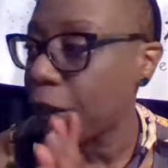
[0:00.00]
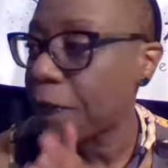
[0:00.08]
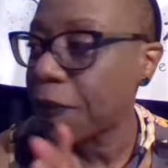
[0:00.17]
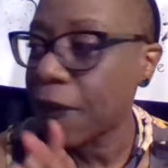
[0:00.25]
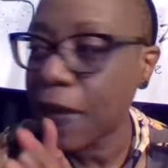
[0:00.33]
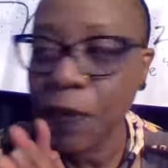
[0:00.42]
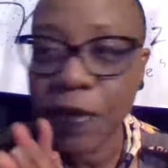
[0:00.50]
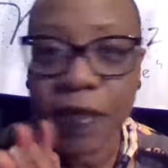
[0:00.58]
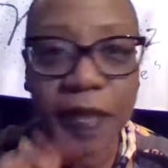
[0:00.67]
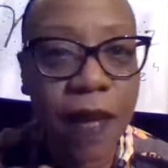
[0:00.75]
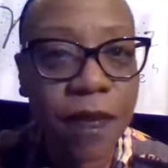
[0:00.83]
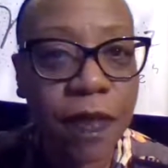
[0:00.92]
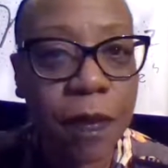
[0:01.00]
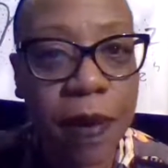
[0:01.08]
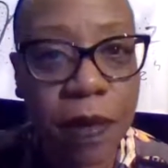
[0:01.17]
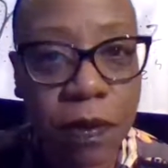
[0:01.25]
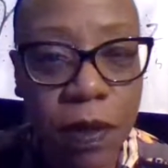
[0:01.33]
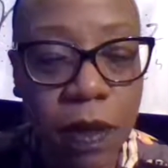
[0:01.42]
plan was to have the
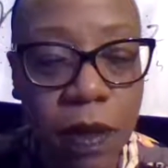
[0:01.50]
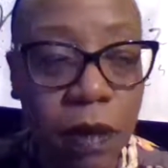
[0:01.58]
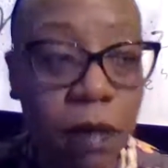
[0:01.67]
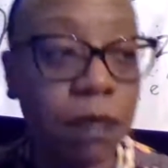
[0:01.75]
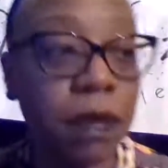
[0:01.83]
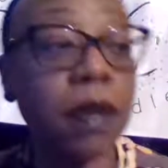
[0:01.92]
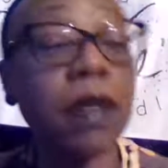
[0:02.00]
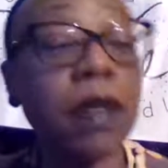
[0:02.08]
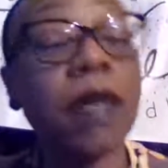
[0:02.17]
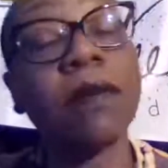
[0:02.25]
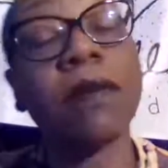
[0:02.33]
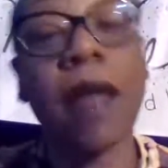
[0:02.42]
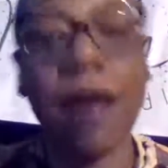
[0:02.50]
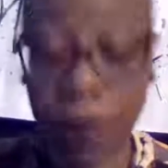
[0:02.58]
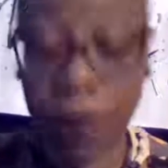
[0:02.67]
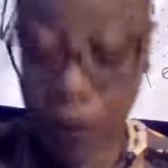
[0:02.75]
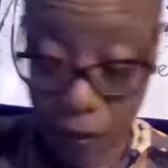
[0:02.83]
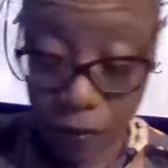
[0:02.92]
bottle here, but I don't have
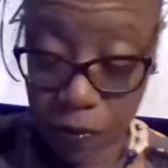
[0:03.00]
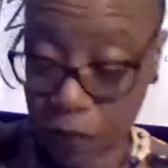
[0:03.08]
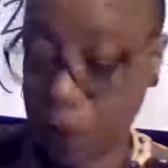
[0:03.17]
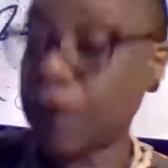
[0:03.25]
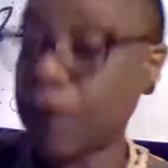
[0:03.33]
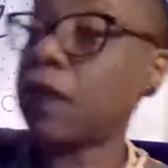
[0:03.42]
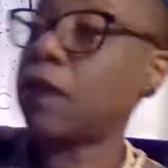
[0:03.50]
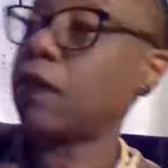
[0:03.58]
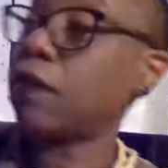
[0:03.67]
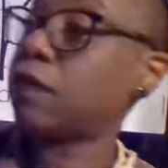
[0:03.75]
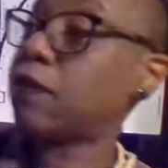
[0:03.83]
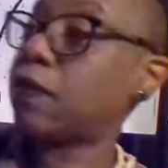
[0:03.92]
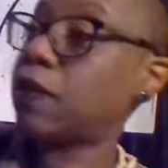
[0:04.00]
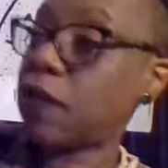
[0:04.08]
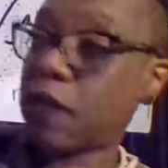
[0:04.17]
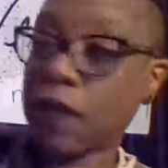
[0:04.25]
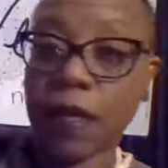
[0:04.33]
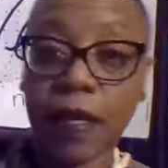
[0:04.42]
it here. So I'm gonna
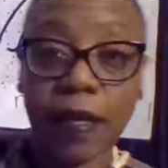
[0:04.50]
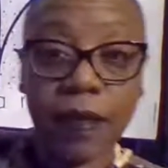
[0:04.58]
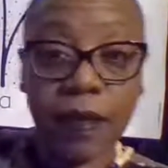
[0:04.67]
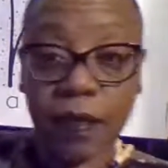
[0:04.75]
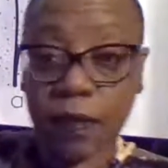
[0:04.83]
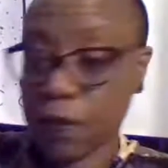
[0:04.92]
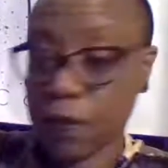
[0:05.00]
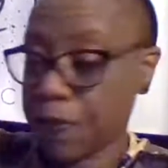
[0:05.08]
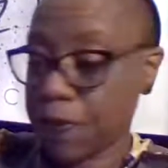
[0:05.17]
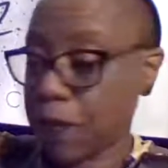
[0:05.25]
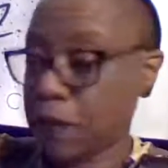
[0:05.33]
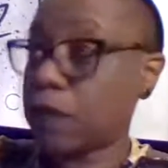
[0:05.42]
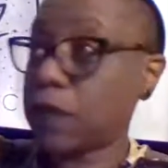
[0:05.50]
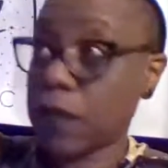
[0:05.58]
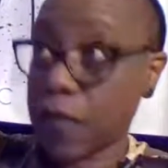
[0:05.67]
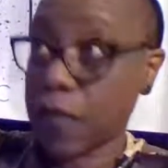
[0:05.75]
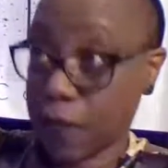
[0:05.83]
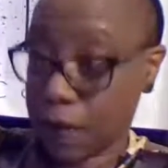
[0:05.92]
tell you like this. The bottle
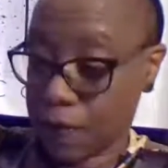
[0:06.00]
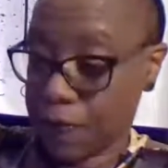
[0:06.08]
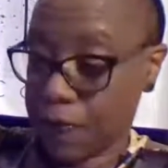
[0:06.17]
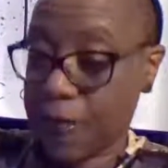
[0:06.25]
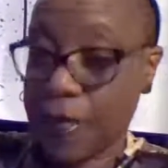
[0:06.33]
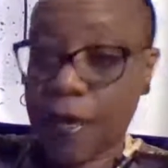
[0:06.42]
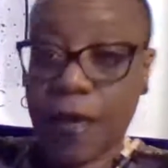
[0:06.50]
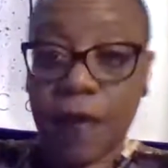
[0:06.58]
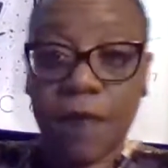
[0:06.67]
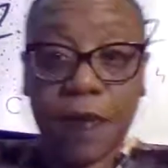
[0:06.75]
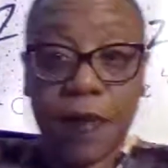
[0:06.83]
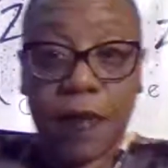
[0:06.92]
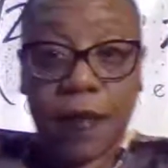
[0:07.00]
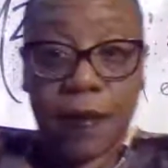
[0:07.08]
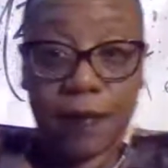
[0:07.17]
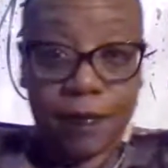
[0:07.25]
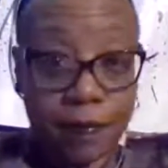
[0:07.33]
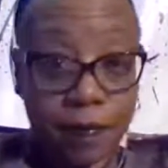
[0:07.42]
was like yay big.
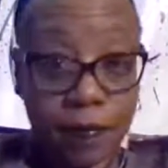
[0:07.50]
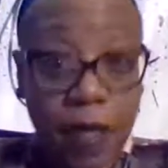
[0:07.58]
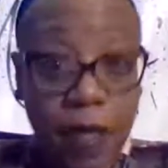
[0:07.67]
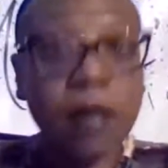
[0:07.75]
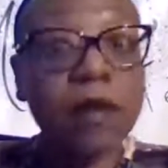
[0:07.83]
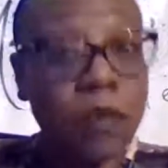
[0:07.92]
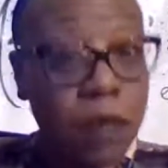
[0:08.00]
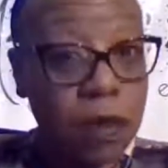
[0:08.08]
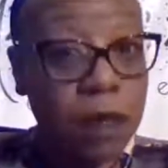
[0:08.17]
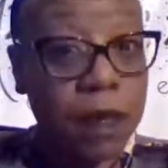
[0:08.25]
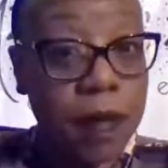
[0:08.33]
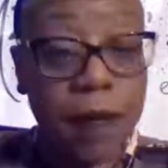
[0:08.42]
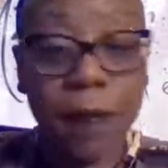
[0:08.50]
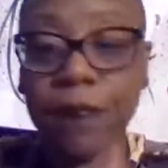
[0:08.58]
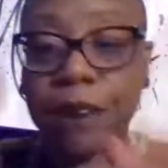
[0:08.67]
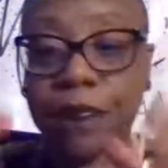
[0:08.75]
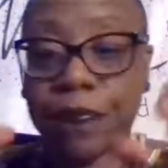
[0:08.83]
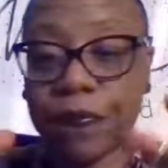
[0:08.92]
Okay, really big.
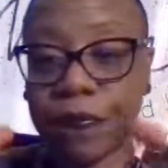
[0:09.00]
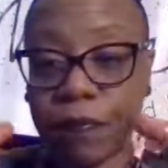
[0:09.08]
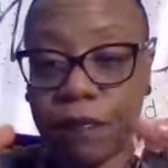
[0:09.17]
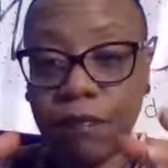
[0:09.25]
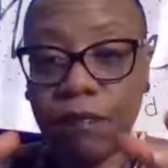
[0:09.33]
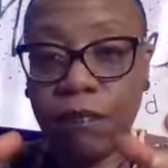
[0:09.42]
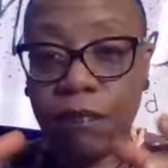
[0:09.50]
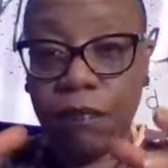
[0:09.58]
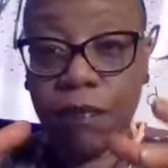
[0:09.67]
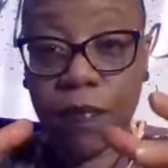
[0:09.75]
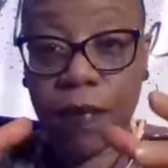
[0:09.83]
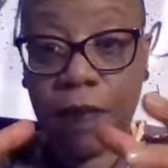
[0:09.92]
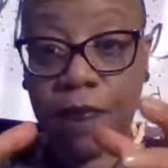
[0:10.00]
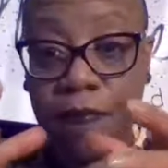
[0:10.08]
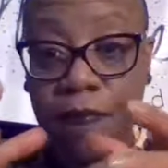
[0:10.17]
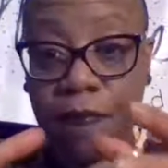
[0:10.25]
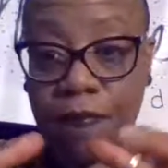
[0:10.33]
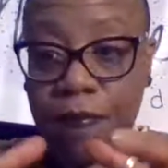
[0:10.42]
That
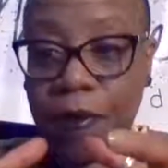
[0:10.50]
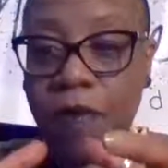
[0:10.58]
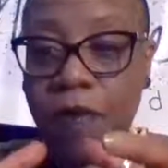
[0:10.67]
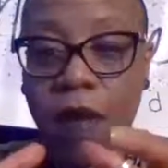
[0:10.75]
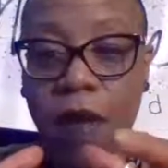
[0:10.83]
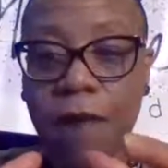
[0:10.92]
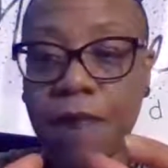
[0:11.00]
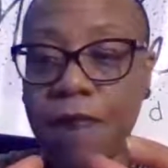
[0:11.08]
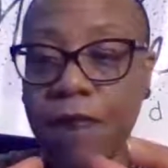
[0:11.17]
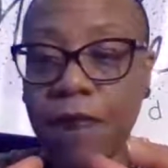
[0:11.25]
big around.